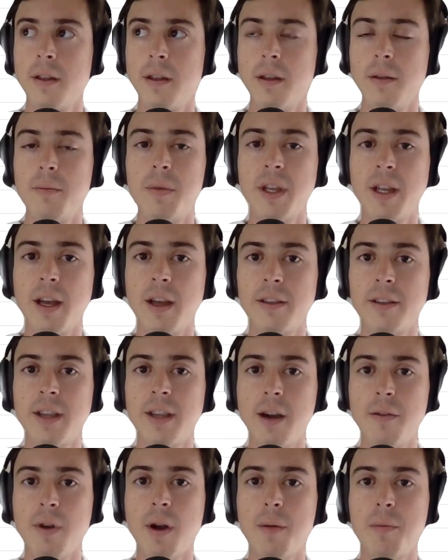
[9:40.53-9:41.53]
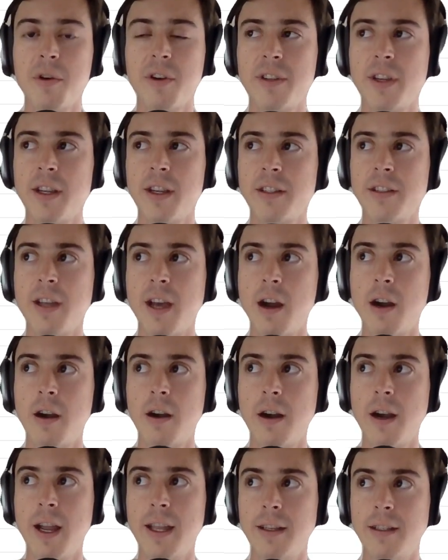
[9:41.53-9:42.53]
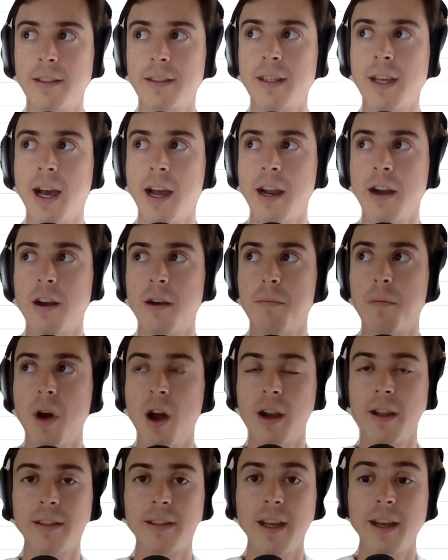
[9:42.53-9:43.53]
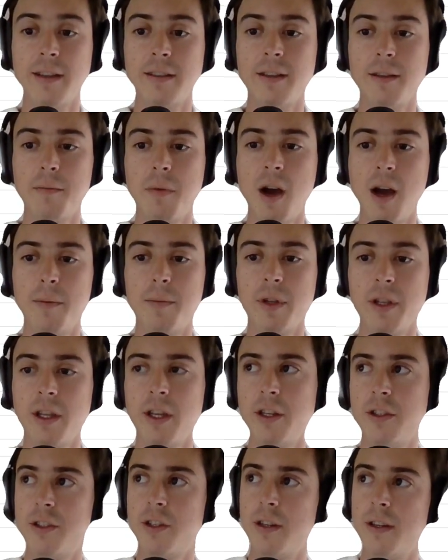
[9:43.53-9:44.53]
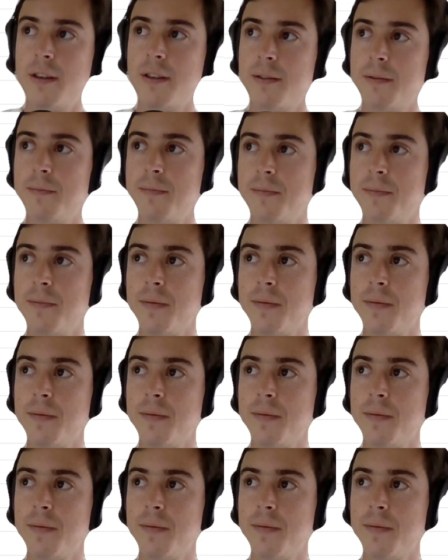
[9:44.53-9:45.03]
Because that represents our entire monetizing population.